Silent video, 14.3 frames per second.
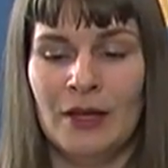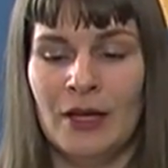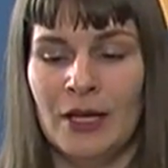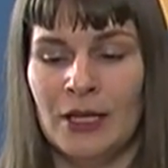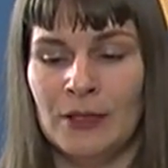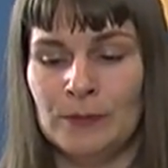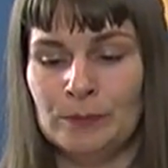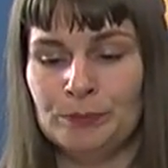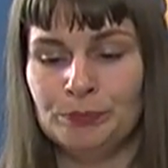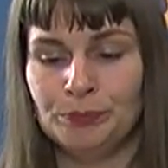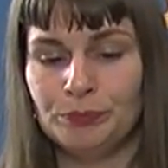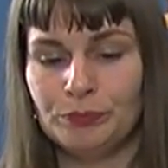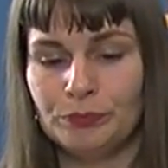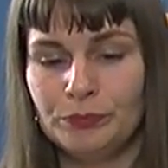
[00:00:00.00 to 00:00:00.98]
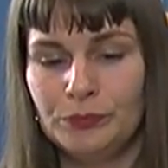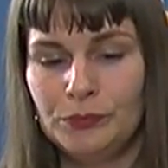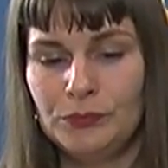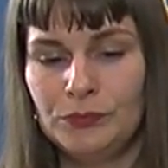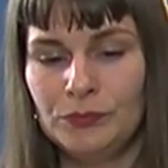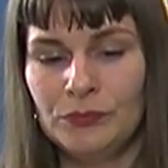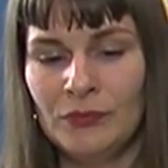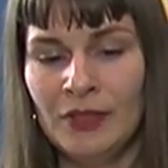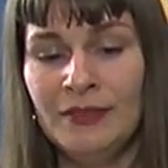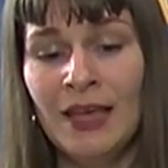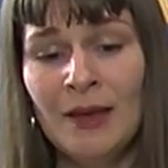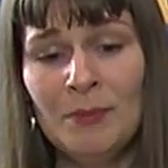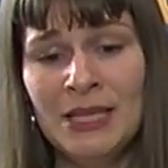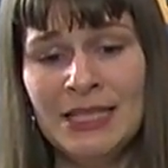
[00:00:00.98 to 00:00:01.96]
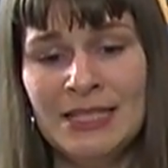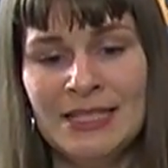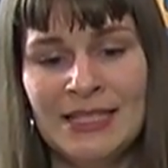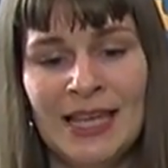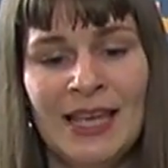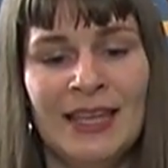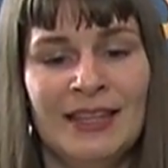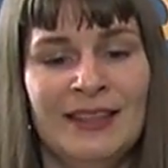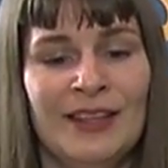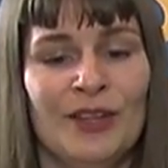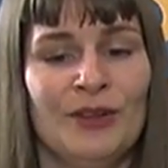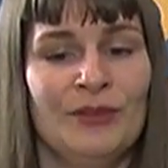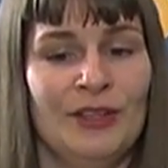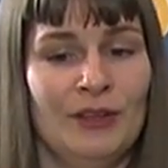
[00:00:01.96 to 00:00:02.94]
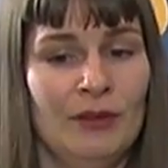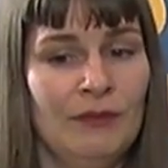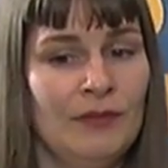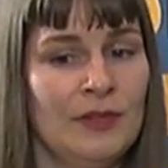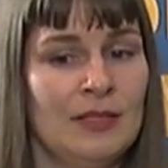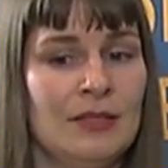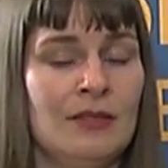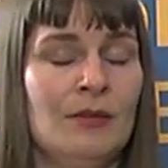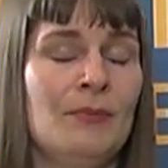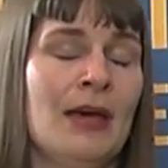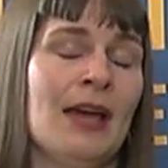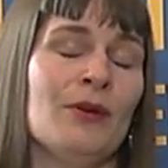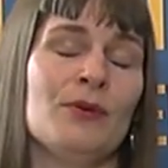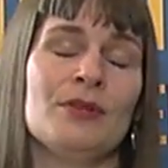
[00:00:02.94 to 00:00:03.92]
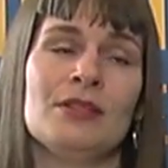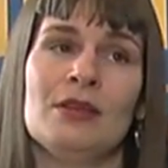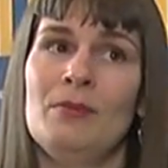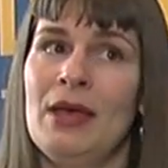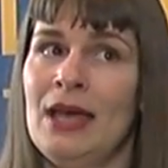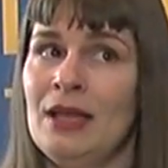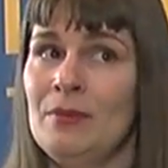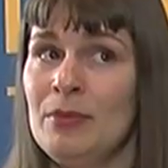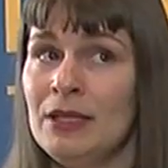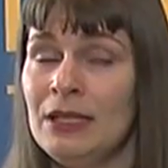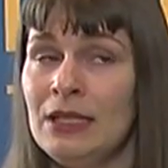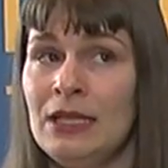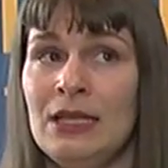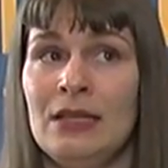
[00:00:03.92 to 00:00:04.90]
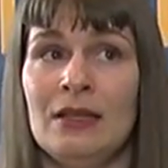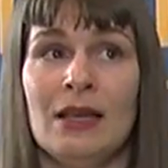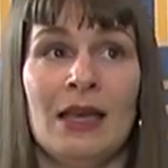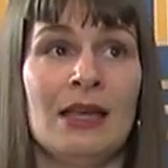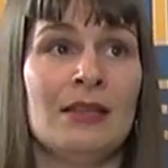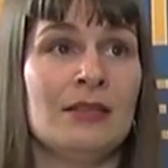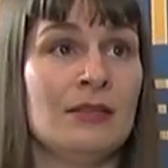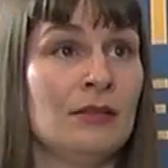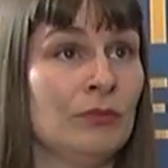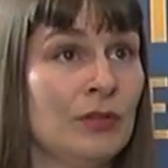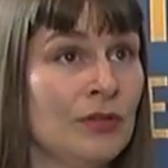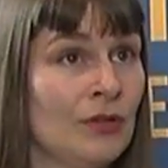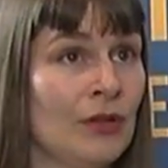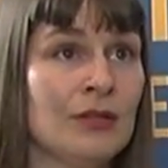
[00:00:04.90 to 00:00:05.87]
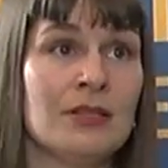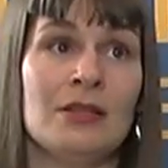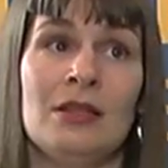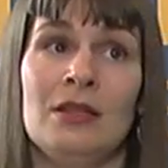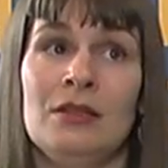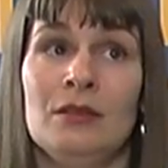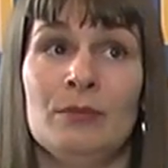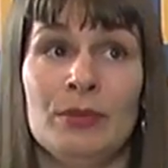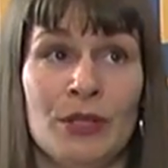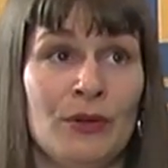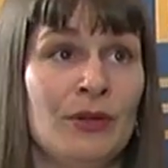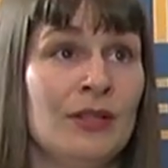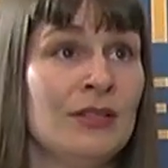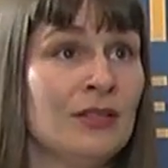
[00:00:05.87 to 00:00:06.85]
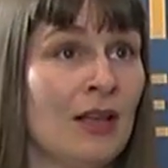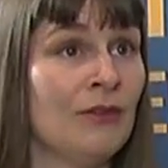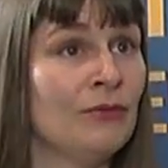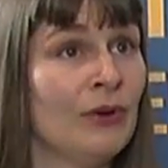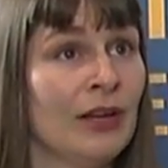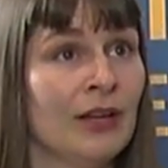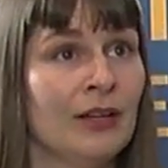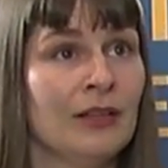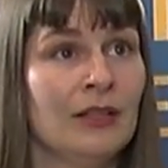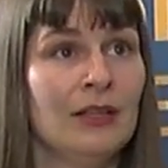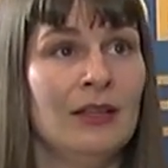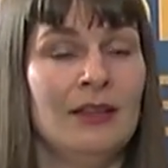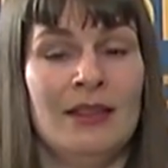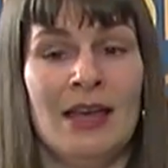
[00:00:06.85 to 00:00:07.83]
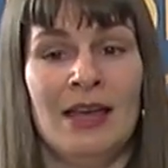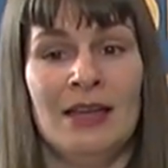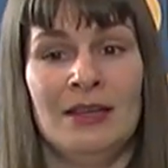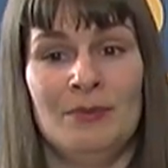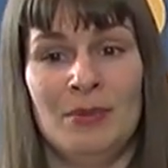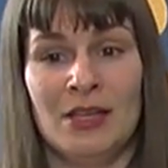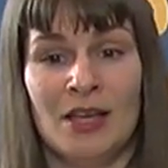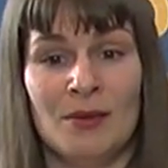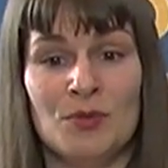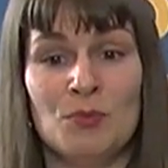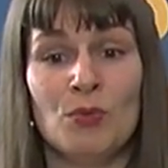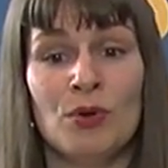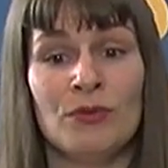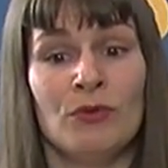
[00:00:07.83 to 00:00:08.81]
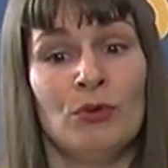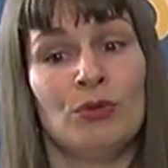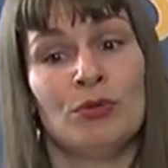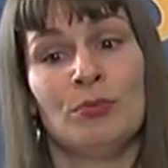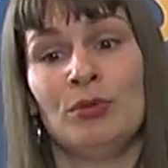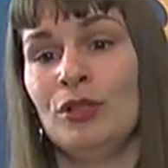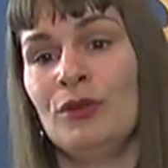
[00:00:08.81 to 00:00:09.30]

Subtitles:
That being said, their emphasis on backwards compatibility has resulted in bloated software that becomes more vulnerable